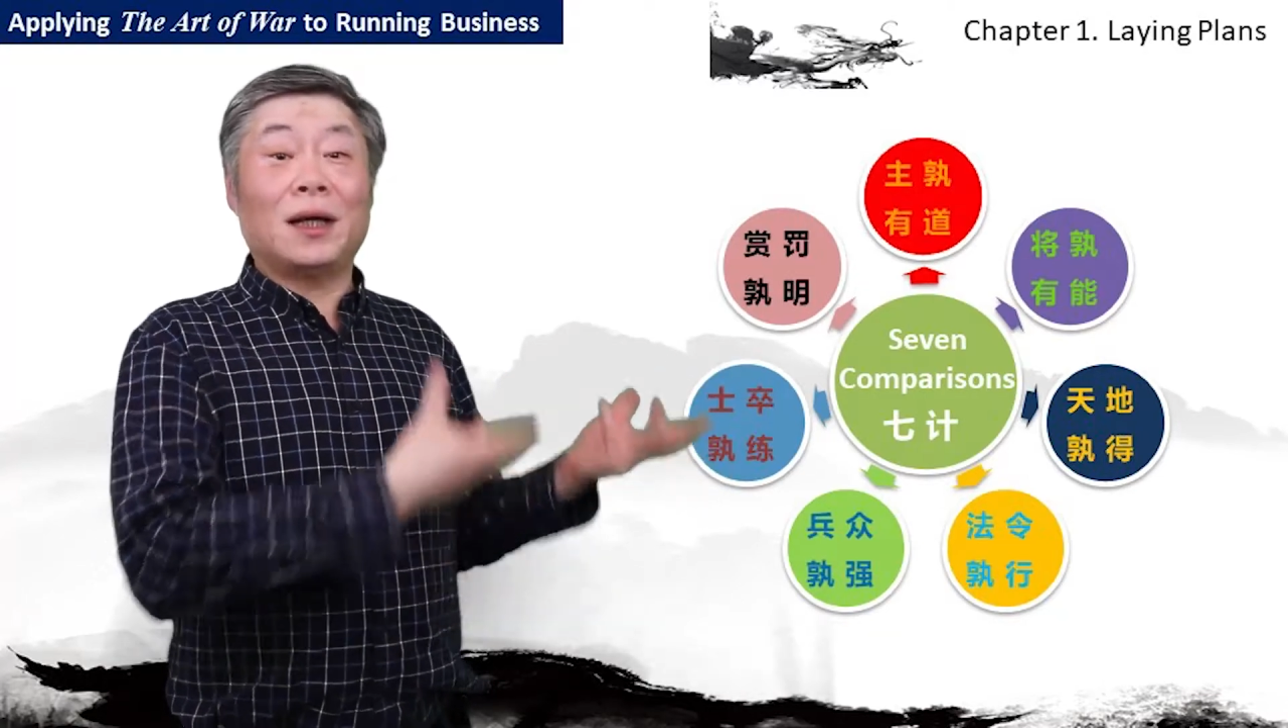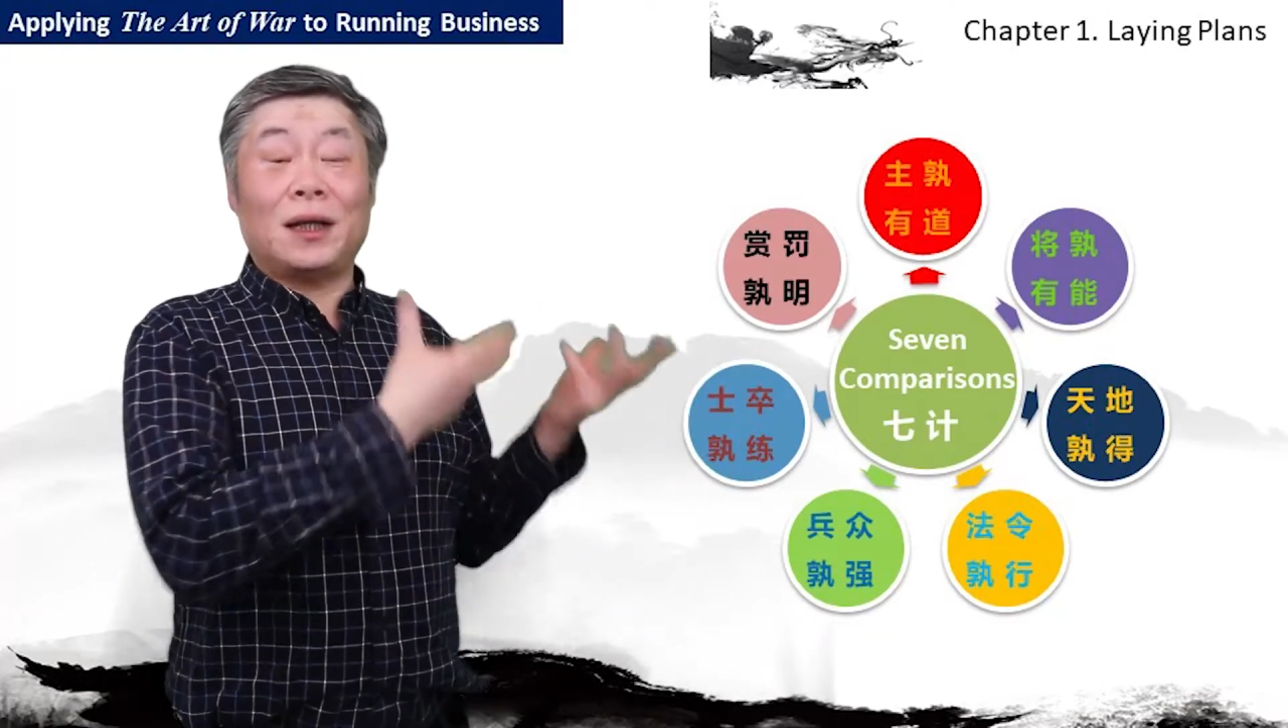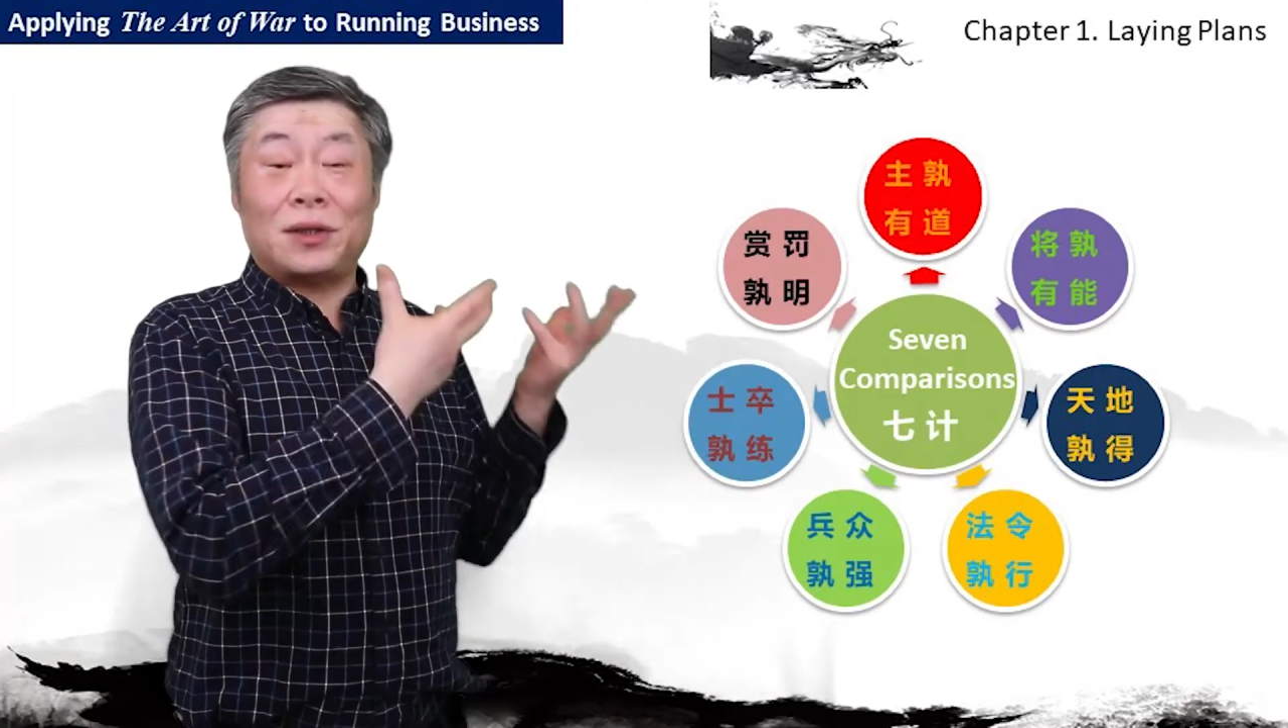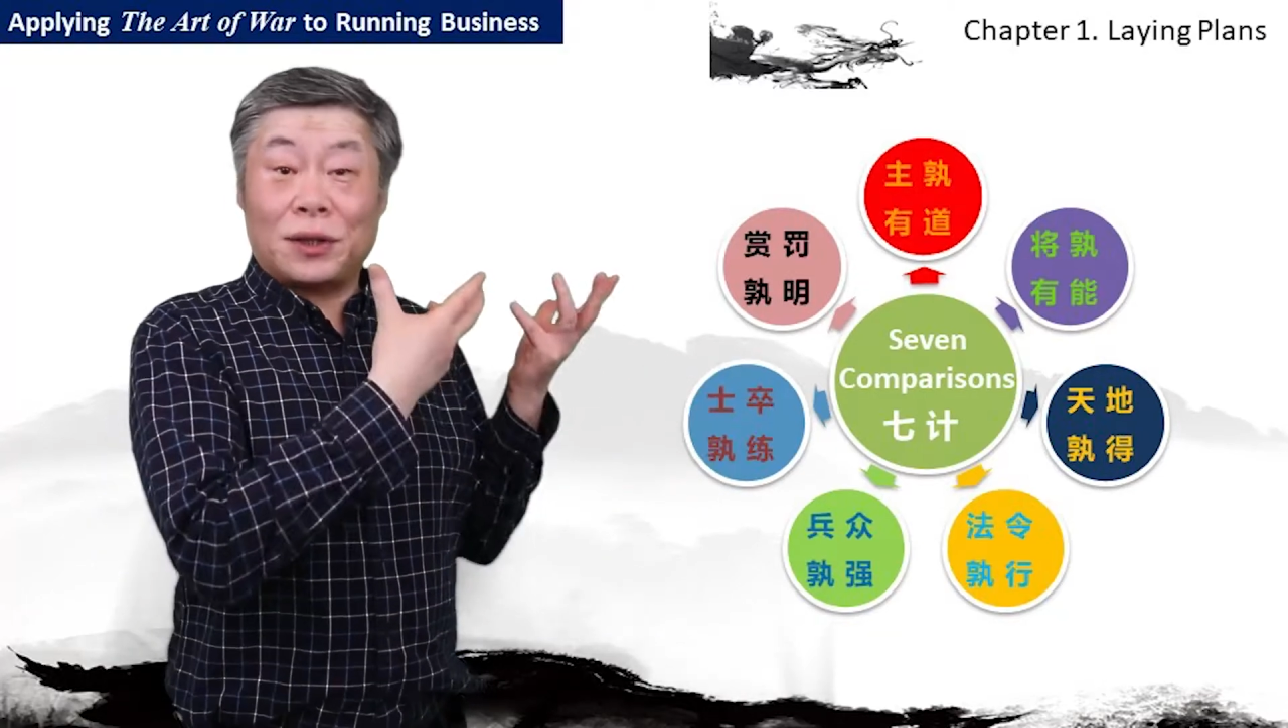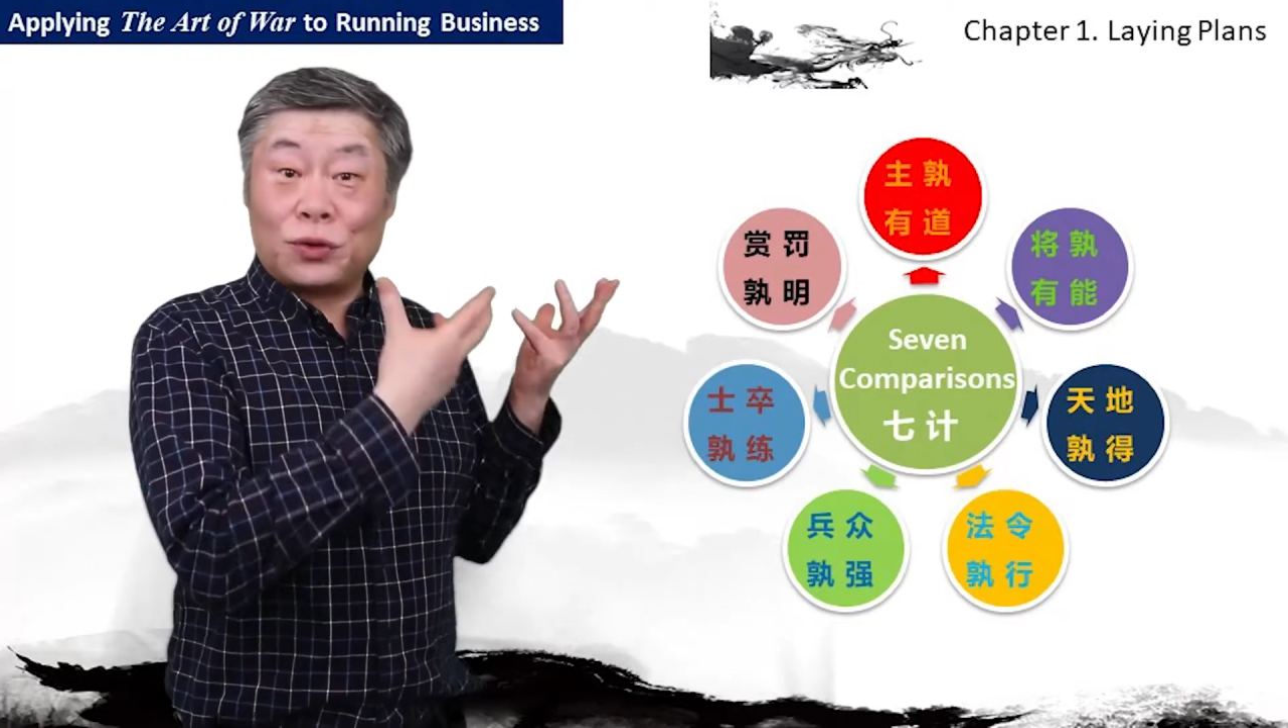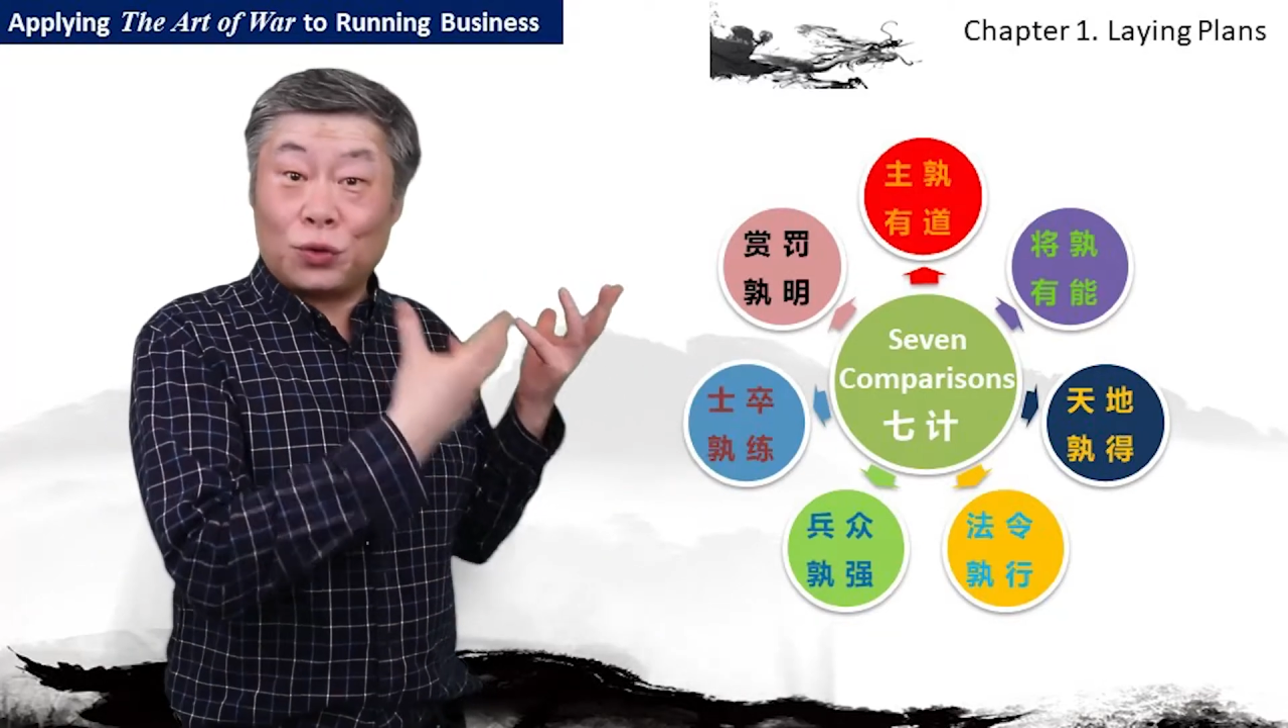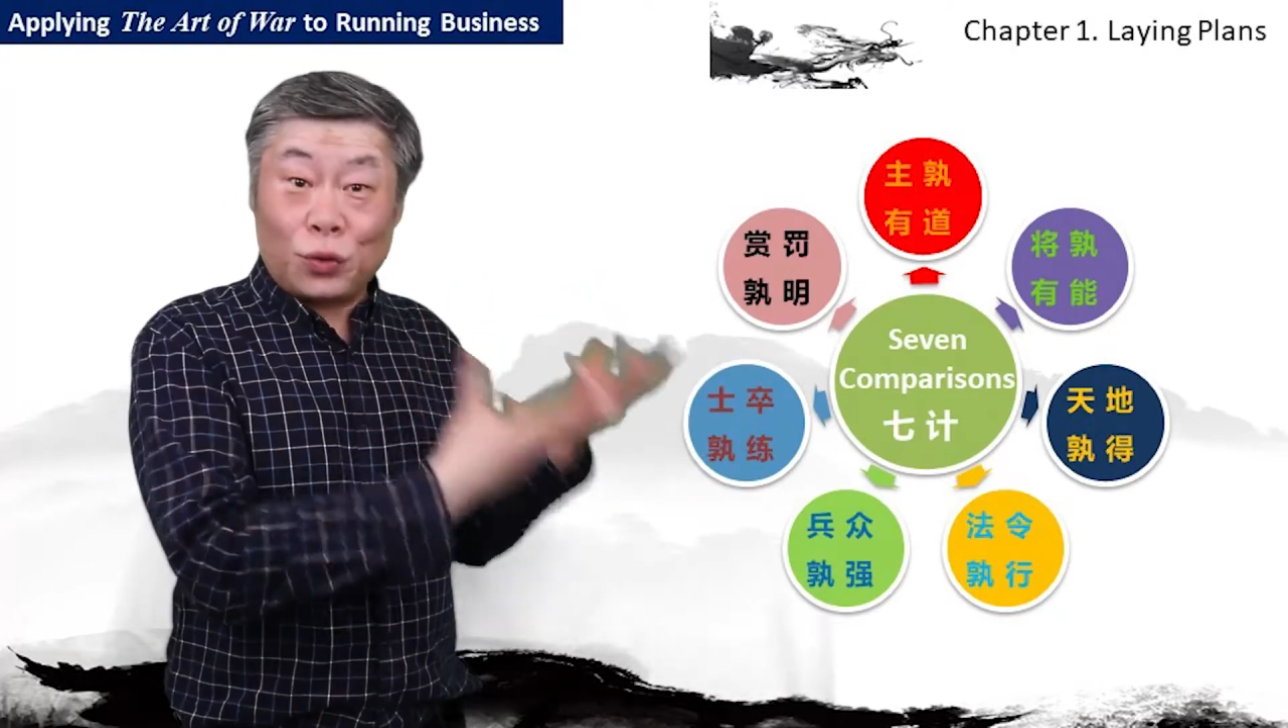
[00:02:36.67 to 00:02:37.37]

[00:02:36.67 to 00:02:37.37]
it is